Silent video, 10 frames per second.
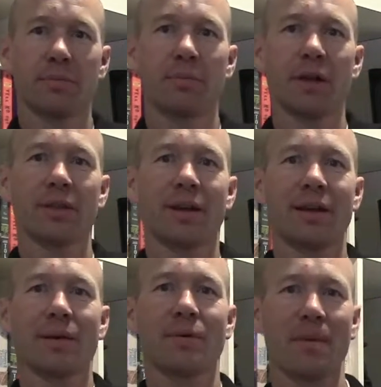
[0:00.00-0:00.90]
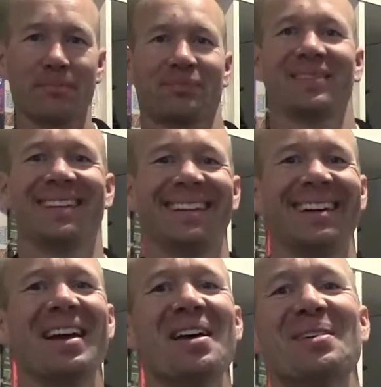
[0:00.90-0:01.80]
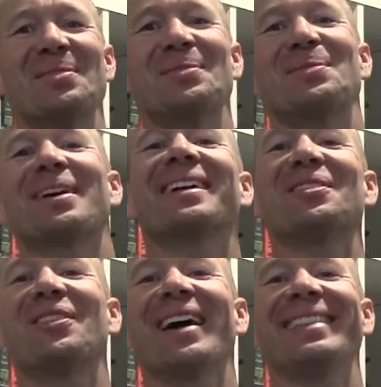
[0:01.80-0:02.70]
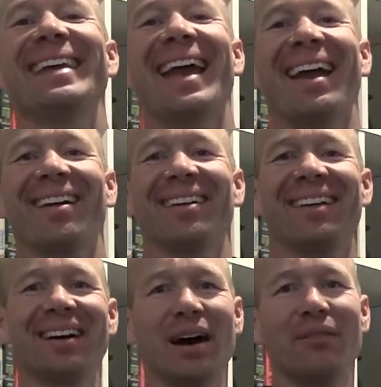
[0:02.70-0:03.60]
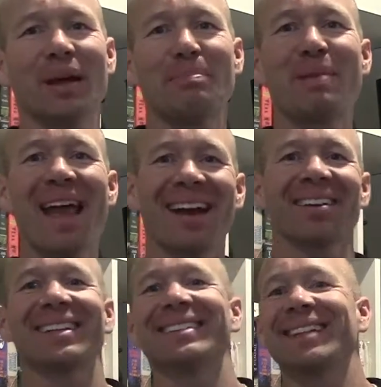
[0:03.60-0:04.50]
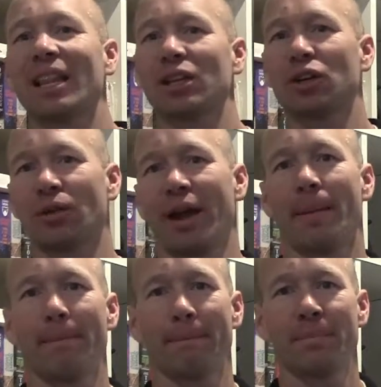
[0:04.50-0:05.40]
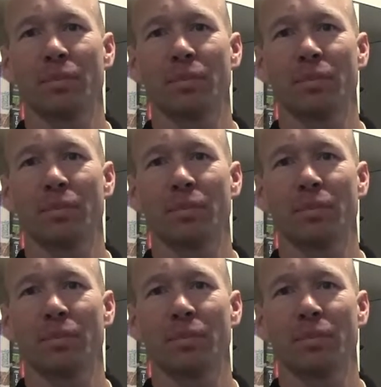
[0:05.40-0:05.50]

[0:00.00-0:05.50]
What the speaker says: button that up, we're going to find the area of a parallelogram.